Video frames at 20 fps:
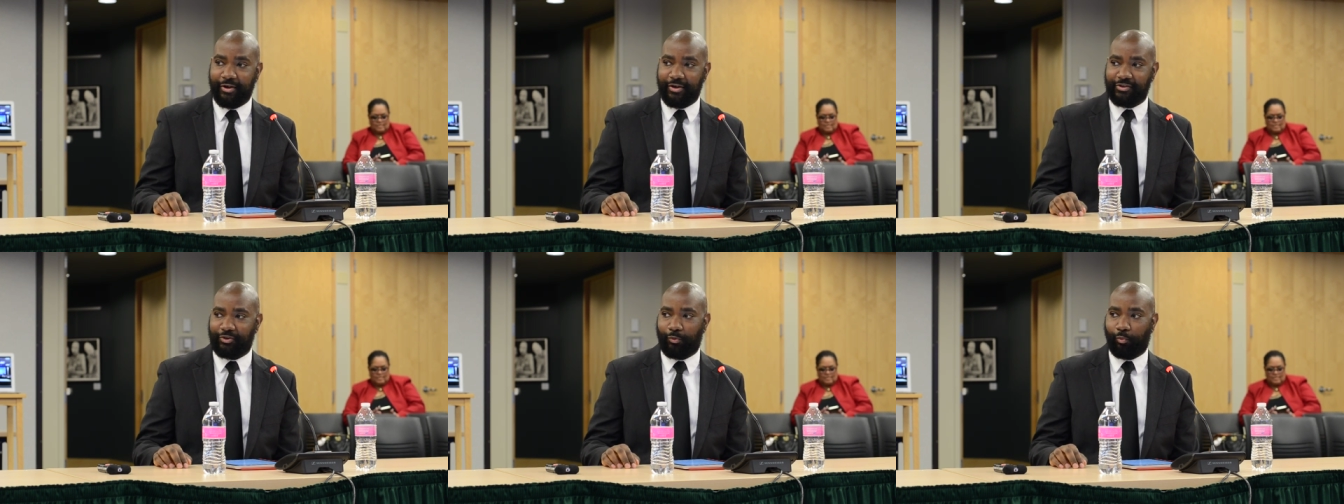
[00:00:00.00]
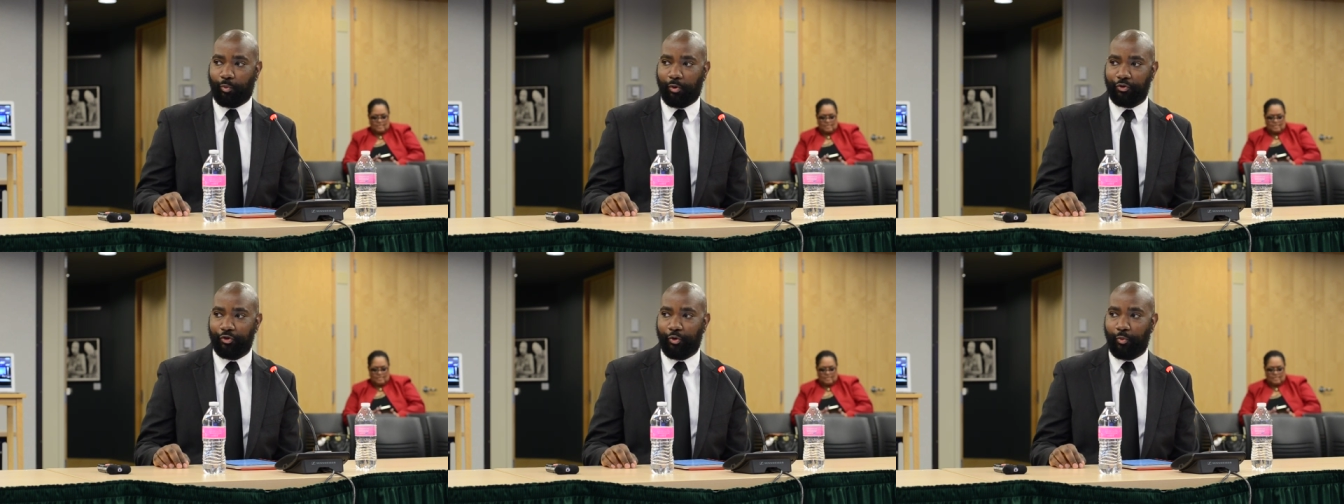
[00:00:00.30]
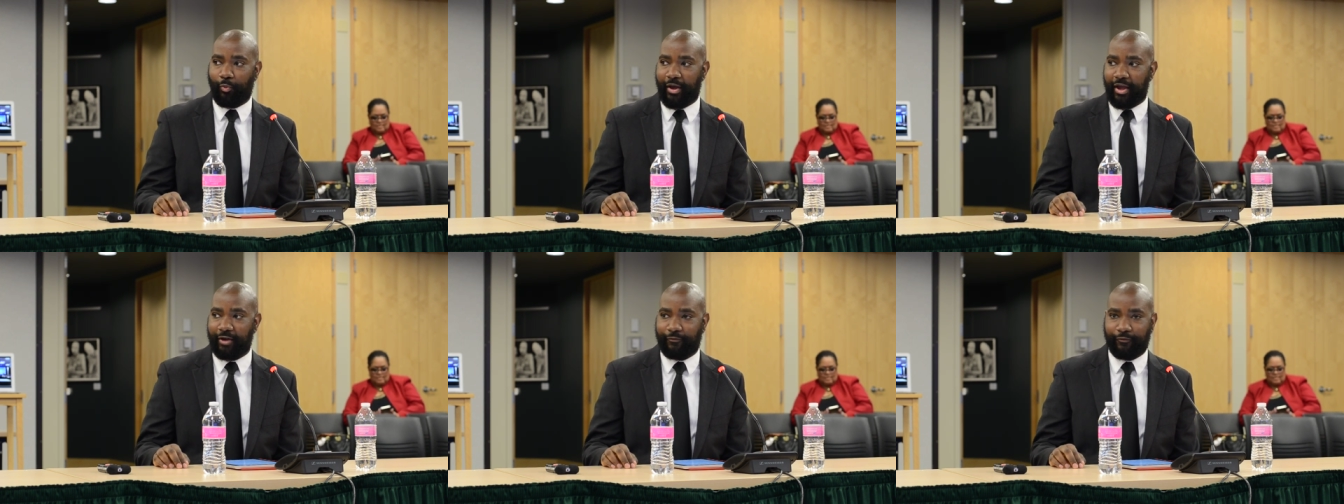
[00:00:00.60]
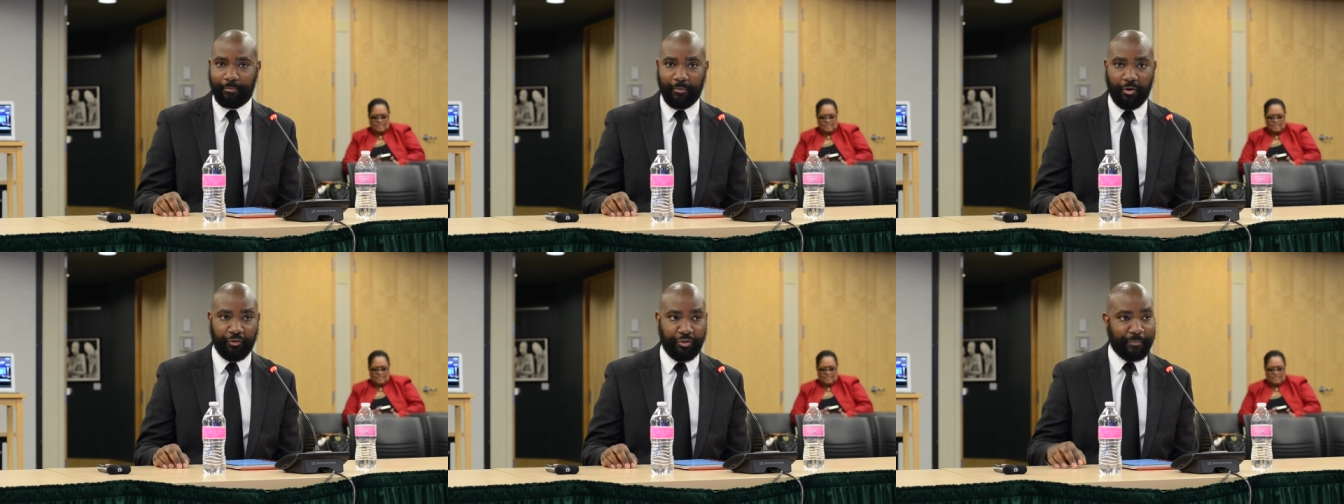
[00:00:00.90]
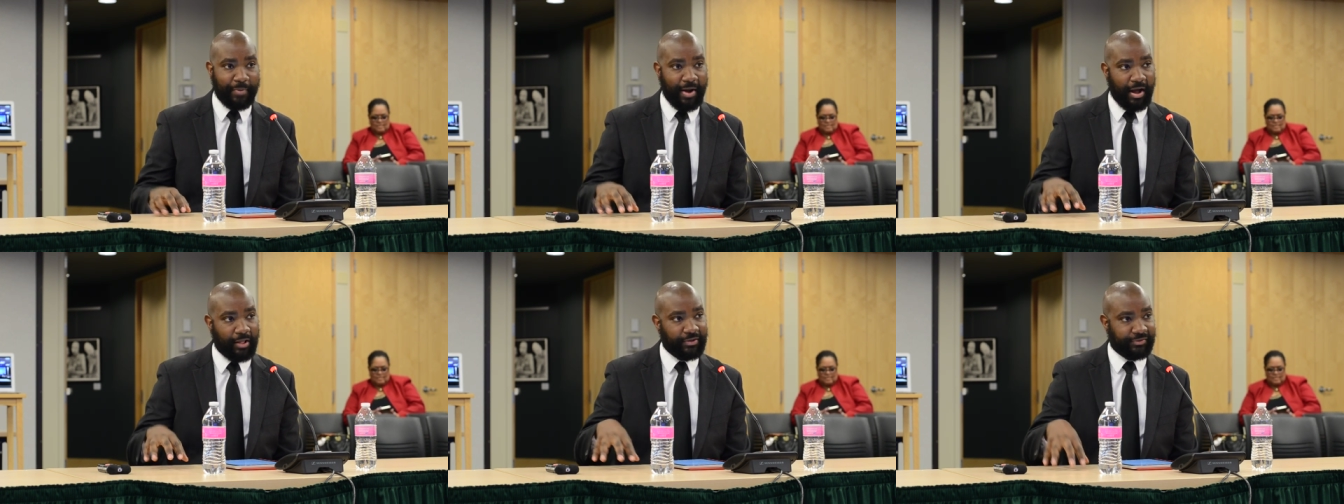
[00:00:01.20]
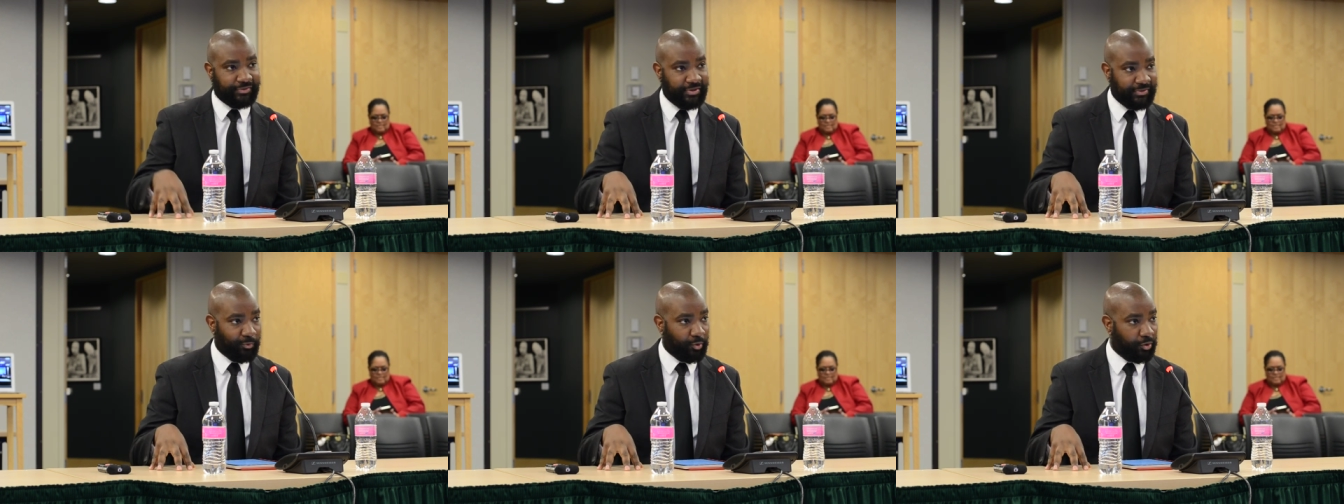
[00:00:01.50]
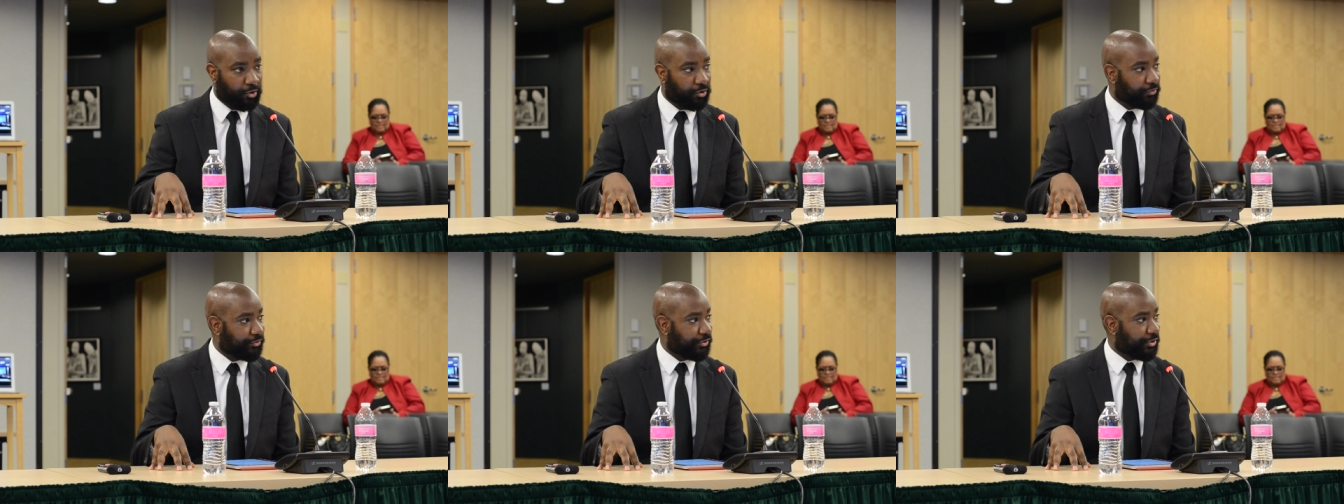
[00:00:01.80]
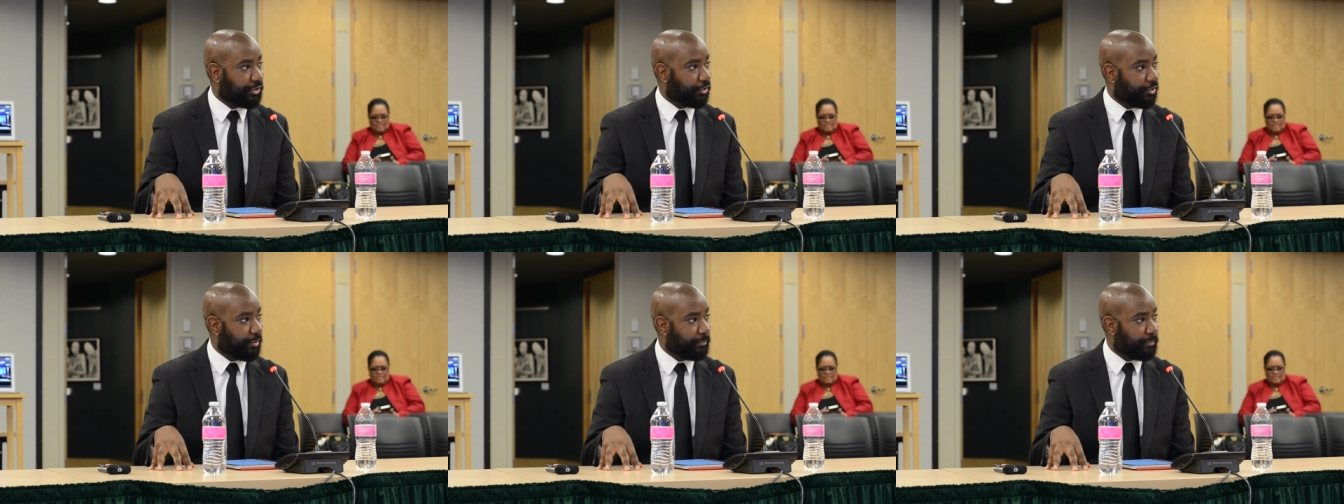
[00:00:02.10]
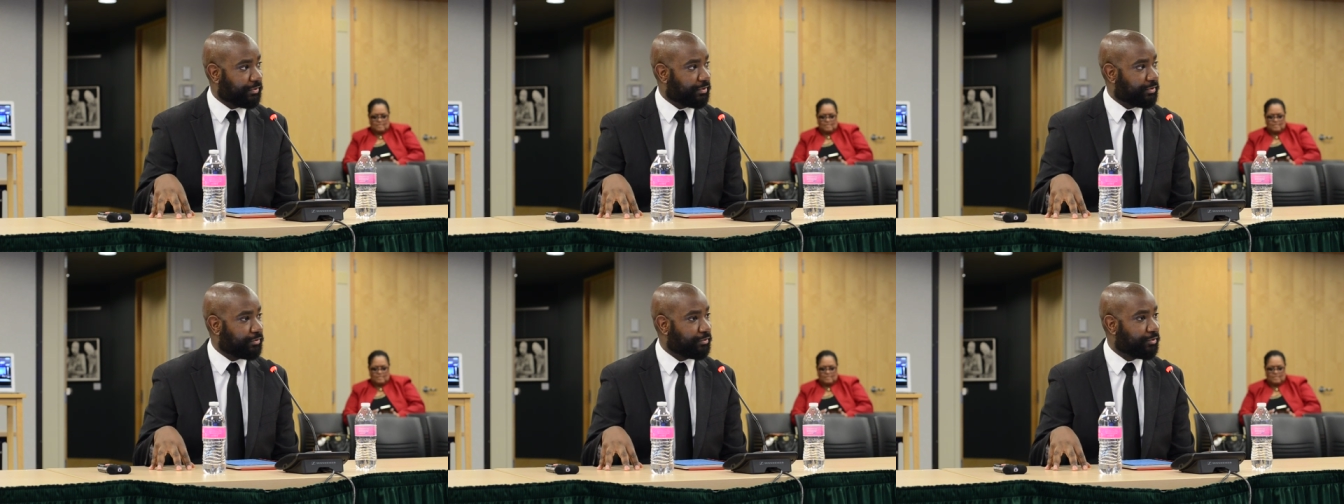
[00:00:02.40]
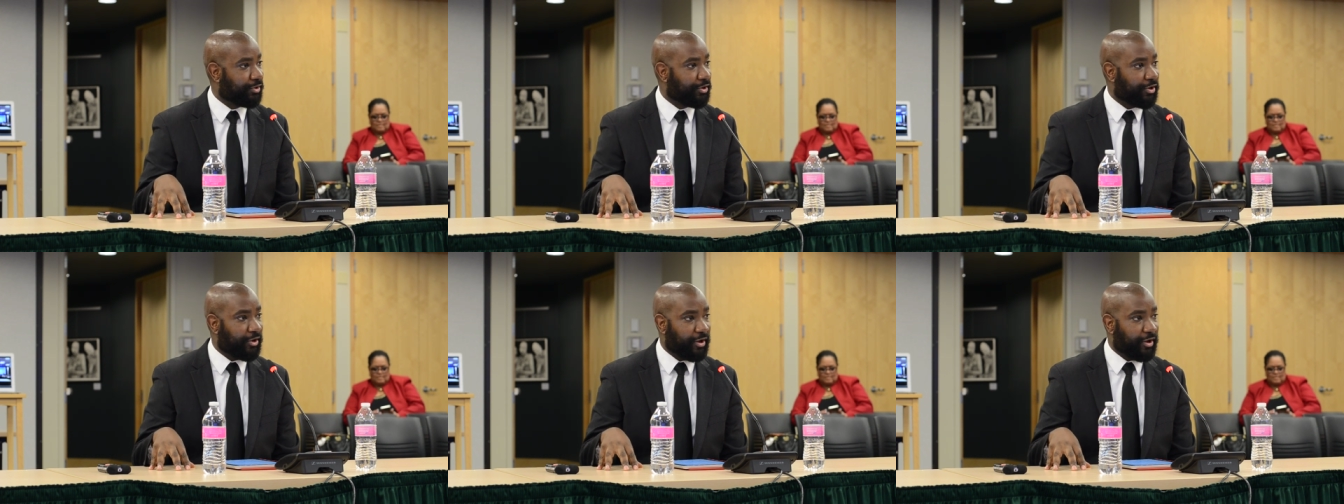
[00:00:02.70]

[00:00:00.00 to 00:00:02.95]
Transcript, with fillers: is a world away from both the policy world in Olympia